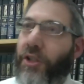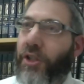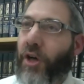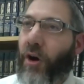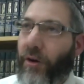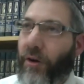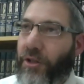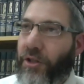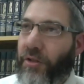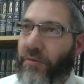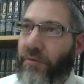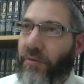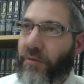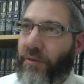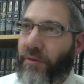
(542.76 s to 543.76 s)
in charge,
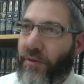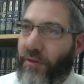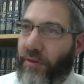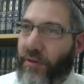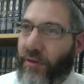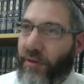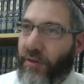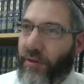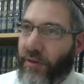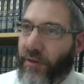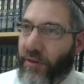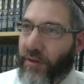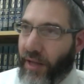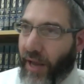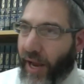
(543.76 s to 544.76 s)

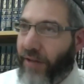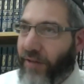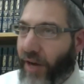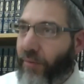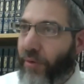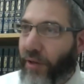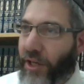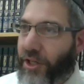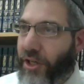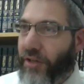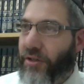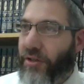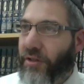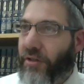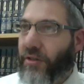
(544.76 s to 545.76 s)
the
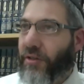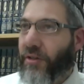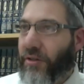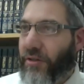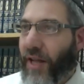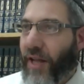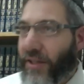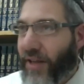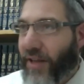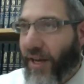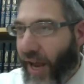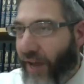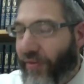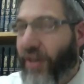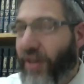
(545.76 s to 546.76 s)
anti-religious, so that's like
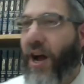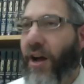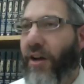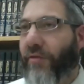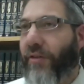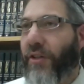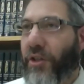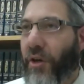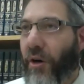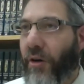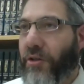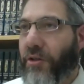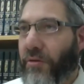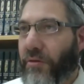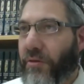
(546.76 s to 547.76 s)
having an Achav in
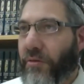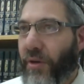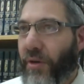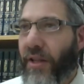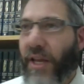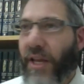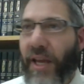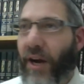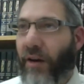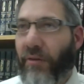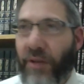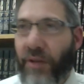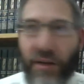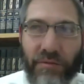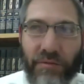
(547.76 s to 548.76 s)
charge. What do they care?
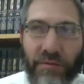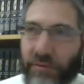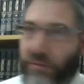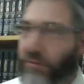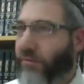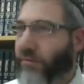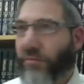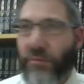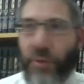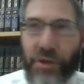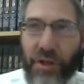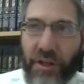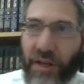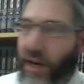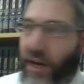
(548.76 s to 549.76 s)
Moshe
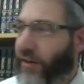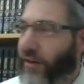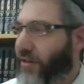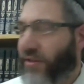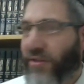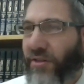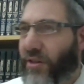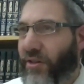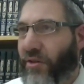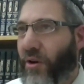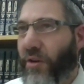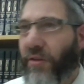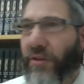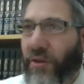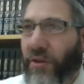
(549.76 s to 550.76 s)
Dayan. It's
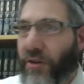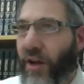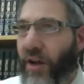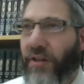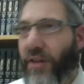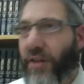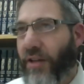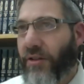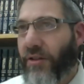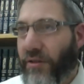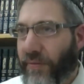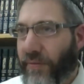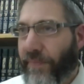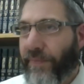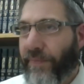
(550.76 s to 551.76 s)
all nonsense.
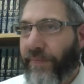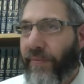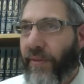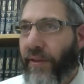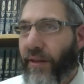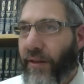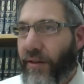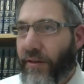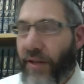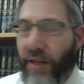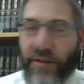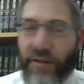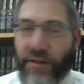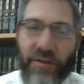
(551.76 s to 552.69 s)
They